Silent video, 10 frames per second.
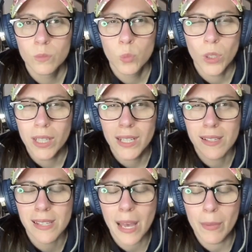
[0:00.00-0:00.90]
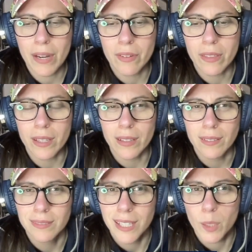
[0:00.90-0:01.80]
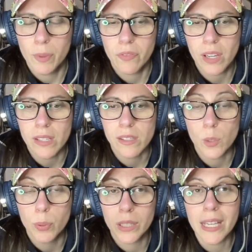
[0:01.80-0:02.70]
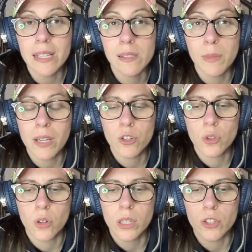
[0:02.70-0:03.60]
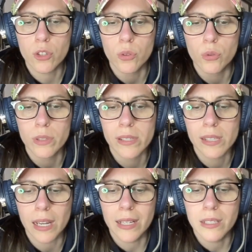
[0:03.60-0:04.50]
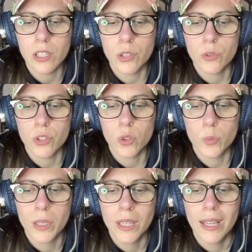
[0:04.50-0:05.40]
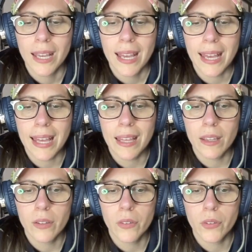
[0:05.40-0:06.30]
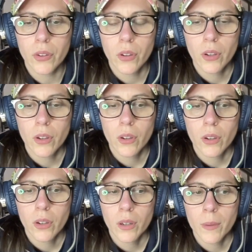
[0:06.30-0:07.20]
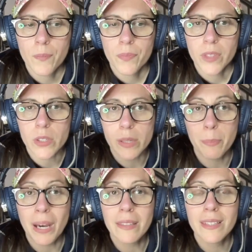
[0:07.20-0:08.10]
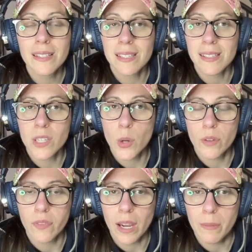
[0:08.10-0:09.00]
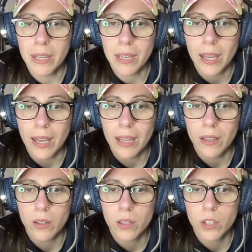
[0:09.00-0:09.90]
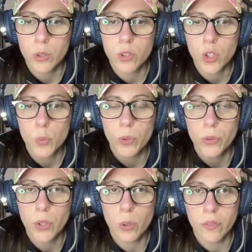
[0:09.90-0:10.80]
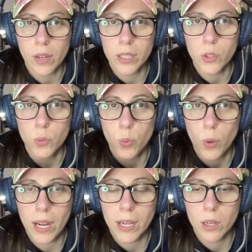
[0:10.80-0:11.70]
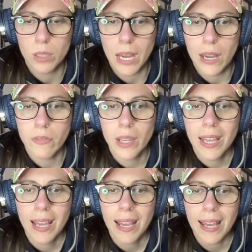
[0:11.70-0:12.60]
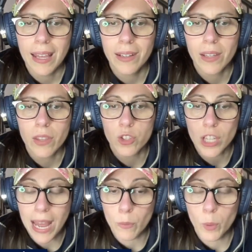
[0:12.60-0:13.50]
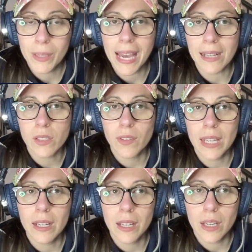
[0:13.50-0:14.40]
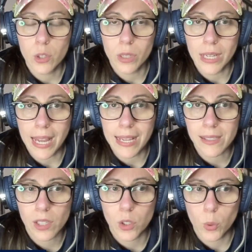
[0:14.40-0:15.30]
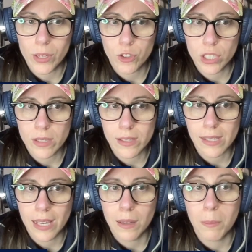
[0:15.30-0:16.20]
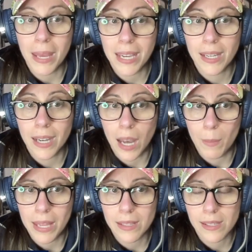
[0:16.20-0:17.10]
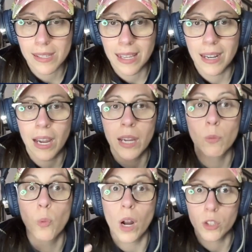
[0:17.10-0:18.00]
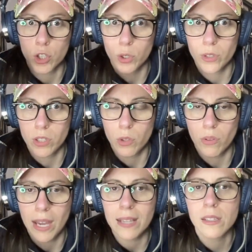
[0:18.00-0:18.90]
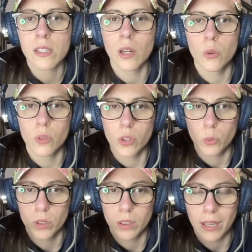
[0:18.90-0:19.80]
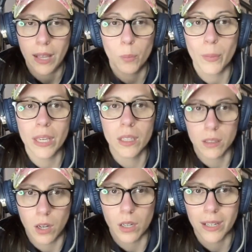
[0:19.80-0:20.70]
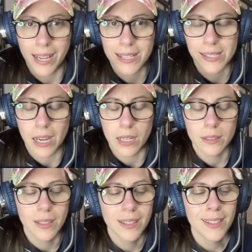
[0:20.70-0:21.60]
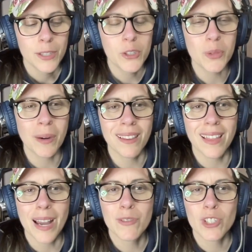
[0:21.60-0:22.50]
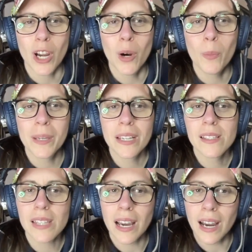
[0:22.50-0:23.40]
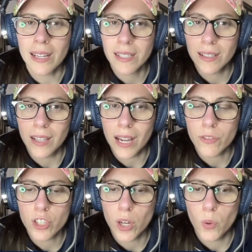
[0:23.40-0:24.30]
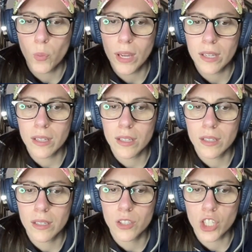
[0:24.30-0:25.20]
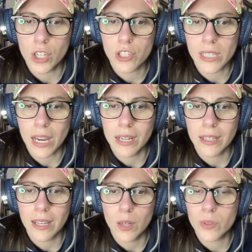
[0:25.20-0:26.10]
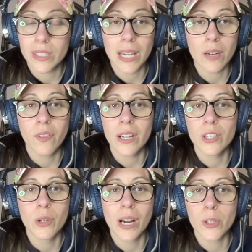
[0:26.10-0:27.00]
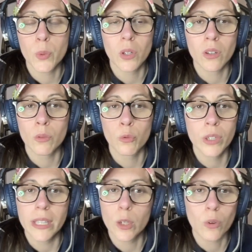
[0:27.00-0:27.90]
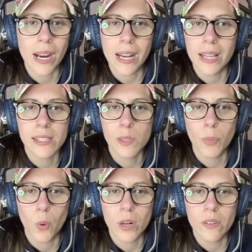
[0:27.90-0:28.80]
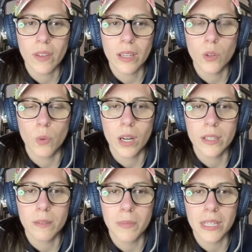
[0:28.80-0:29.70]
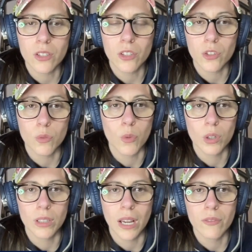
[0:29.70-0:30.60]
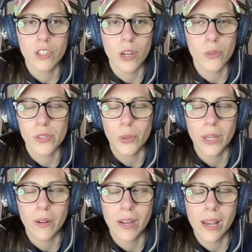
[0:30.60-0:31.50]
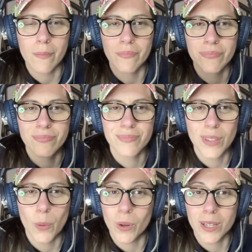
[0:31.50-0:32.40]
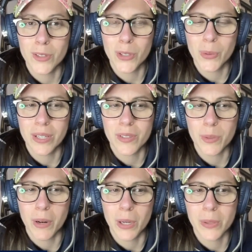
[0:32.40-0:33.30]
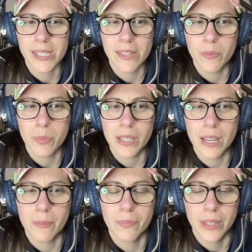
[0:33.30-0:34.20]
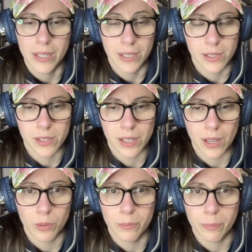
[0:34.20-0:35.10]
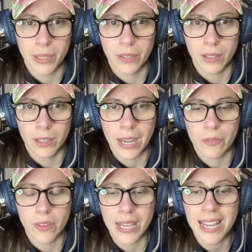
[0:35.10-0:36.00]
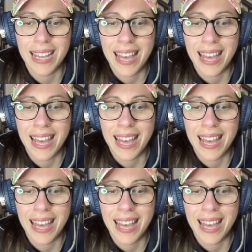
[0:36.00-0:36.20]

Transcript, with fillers: We're going to examine everything. It'll be fun. So please make sure to sign into YouTube and there's a button that says notify me, and YouTube will notify you when I go live. And the chat will be activated, and you can ask questions and make comments. And I want you to do that so you will help me along as I do my live show because I did a live show when Judge signed, and it was a lot of fun. And you guys were really great and supportive, and you wanted me to do more live shows. So here I am. We're going to do one tomorrow at 7 p.m. So be on the lookout for that.